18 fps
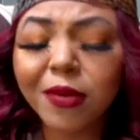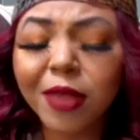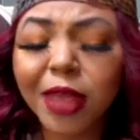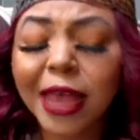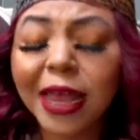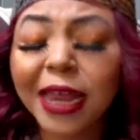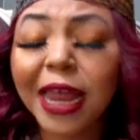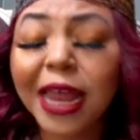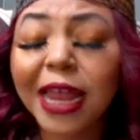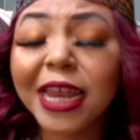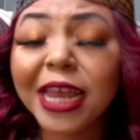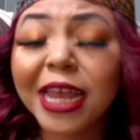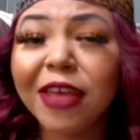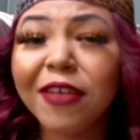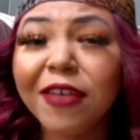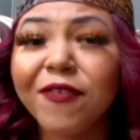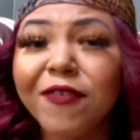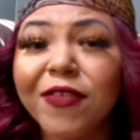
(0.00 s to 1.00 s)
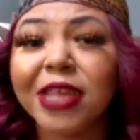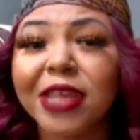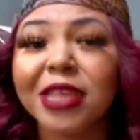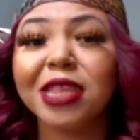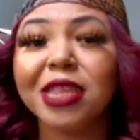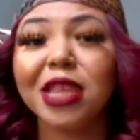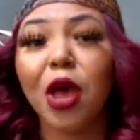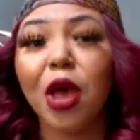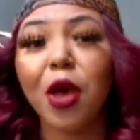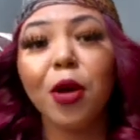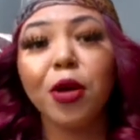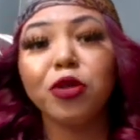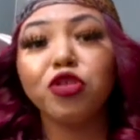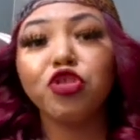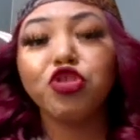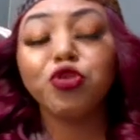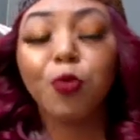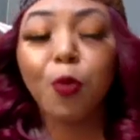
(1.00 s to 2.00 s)
and they leave this
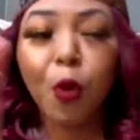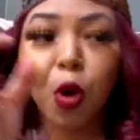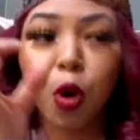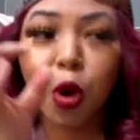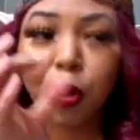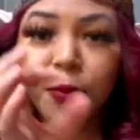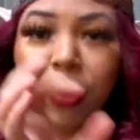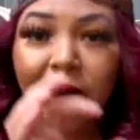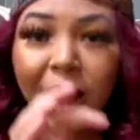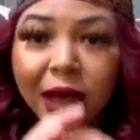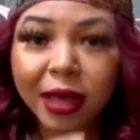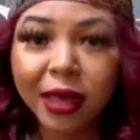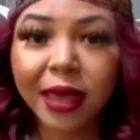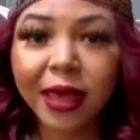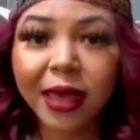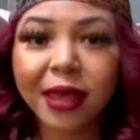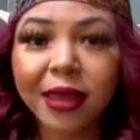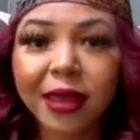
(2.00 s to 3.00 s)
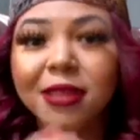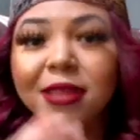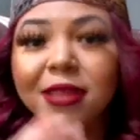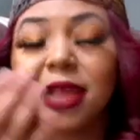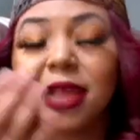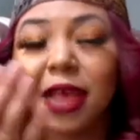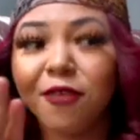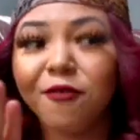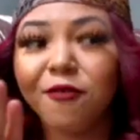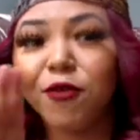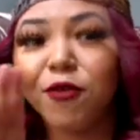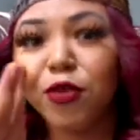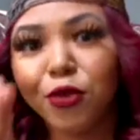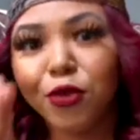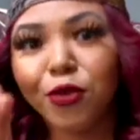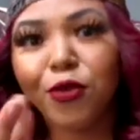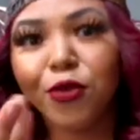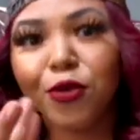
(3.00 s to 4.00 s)
small pocket, and it's like
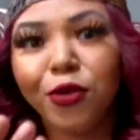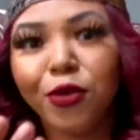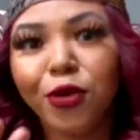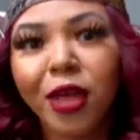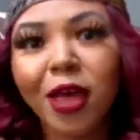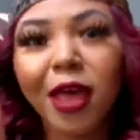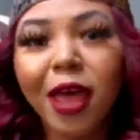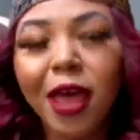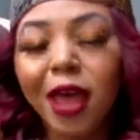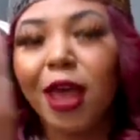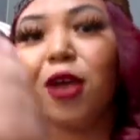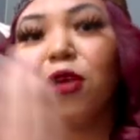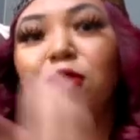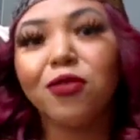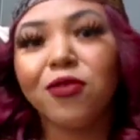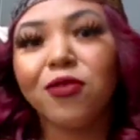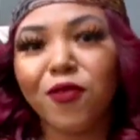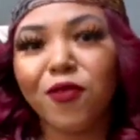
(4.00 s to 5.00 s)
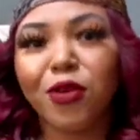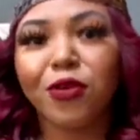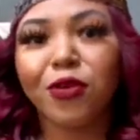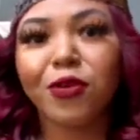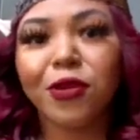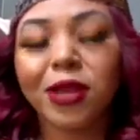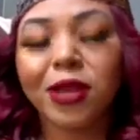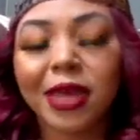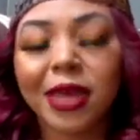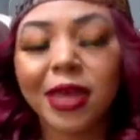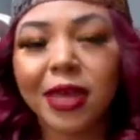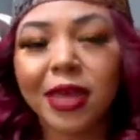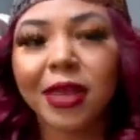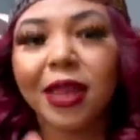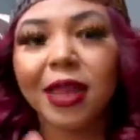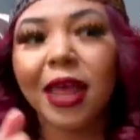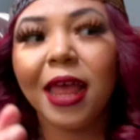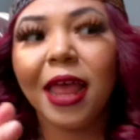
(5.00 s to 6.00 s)
vertical. It goes vertically
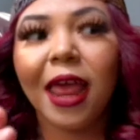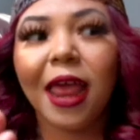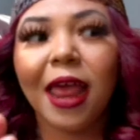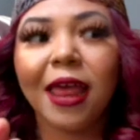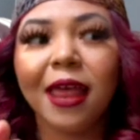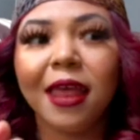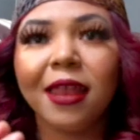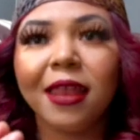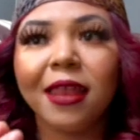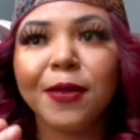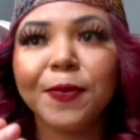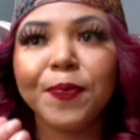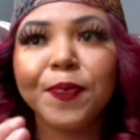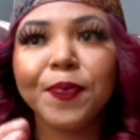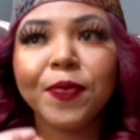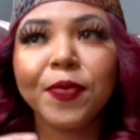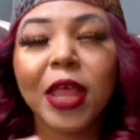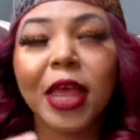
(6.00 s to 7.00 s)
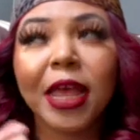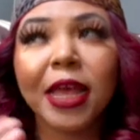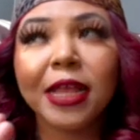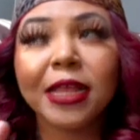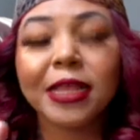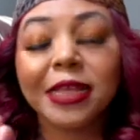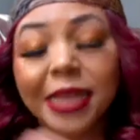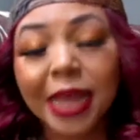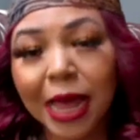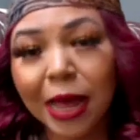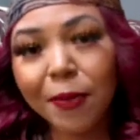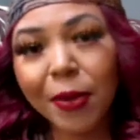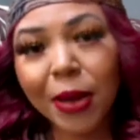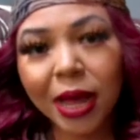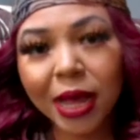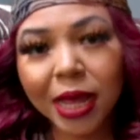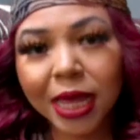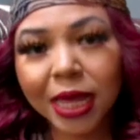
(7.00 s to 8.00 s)
in, and that
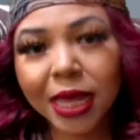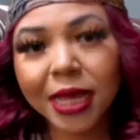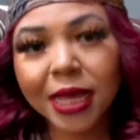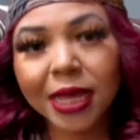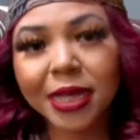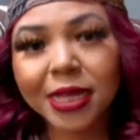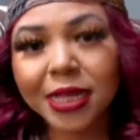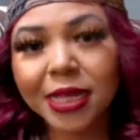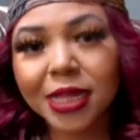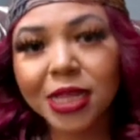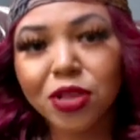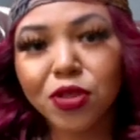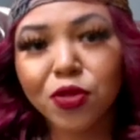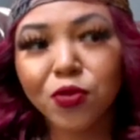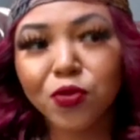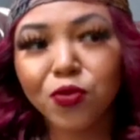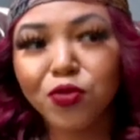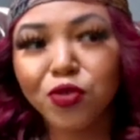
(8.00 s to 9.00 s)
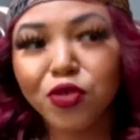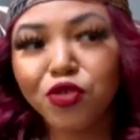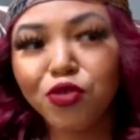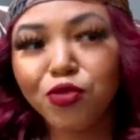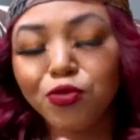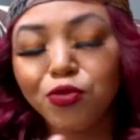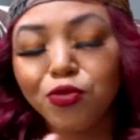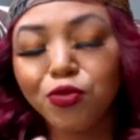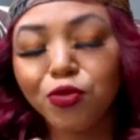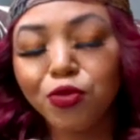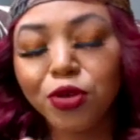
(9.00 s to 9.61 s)
pocket is what you